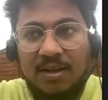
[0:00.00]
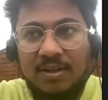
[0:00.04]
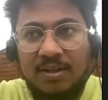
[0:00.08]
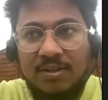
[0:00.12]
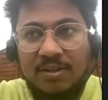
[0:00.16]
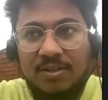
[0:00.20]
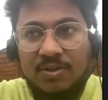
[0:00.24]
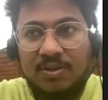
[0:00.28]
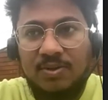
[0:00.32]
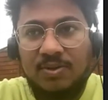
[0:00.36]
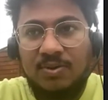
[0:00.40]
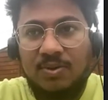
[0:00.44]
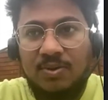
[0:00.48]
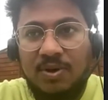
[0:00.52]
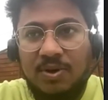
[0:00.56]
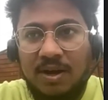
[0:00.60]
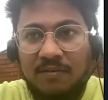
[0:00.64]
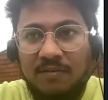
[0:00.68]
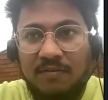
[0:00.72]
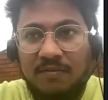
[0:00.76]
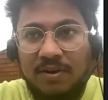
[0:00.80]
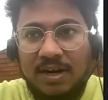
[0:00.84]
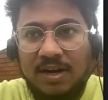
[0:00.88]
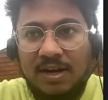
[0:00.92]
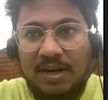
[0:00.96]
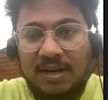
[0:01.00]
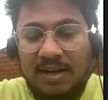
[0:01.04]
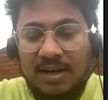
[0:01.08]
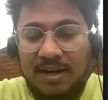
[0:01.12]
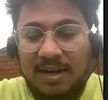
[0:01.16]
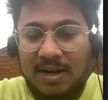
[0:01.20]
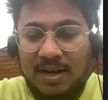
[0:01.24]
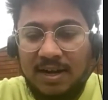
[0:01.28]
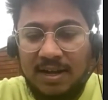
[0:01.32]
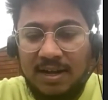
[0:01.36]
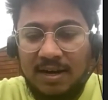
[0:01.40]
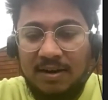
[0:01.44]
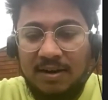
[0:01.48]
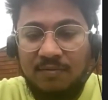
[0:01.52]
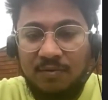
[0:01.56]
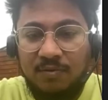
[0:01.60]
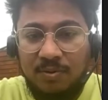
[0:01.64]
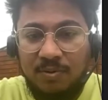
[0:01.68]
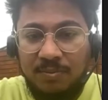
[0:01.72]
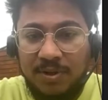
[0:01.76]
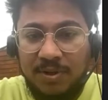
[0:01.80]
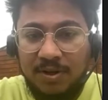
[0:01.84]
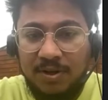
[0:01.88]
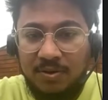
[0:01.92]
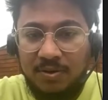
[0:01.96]
So I felt like Ireland
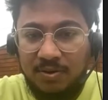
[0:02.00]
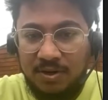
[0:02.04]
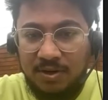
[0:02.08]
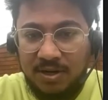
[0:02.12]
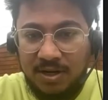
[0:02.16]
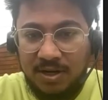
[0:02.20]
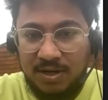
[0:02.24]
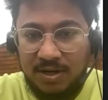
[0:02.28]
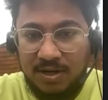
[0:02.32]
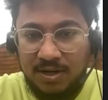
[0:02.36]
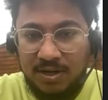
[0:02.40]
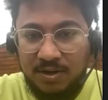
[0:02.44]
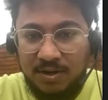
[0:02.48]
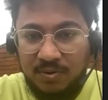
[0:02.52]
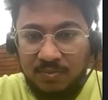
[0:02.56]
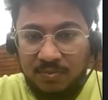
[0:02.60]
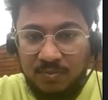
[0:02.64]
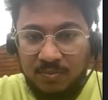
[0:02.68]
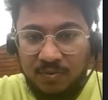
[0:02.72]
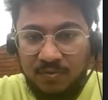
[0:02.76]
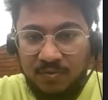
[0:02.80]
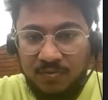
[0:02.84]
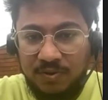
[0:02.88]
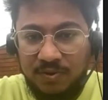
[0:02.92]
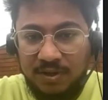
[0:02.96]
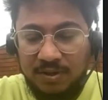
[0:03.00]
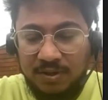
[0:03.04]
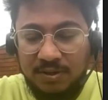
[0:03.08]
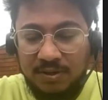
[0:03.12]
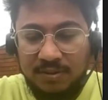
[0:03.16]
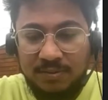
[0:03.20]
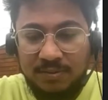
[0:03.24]
would be a good country to move in.